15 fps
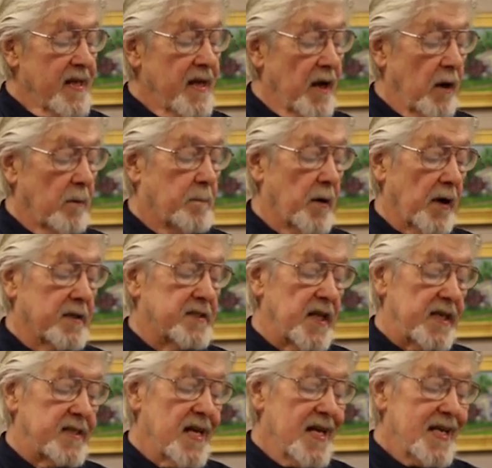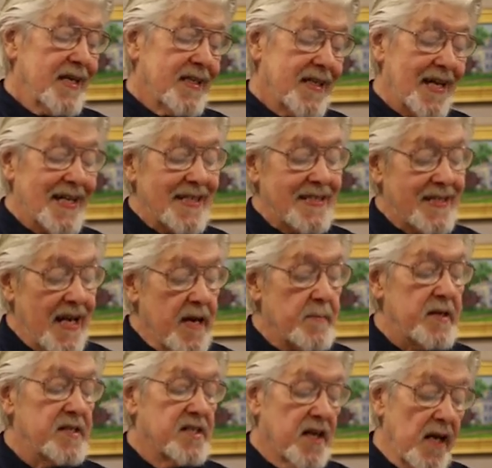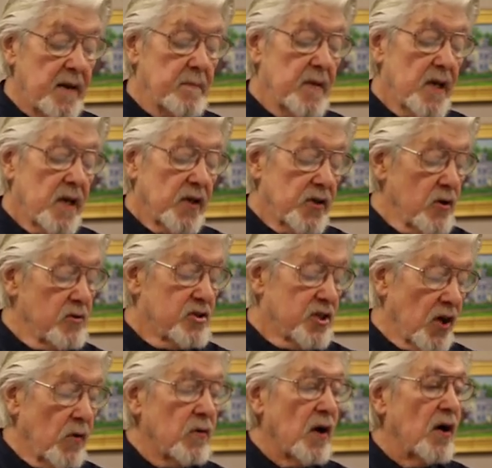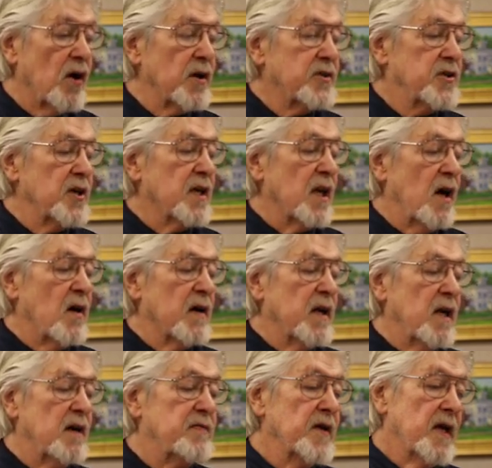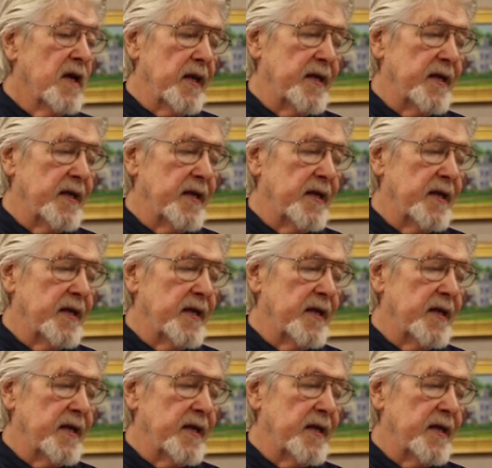Now Perks says, God damn it, Slim, you sure Lord took long enough.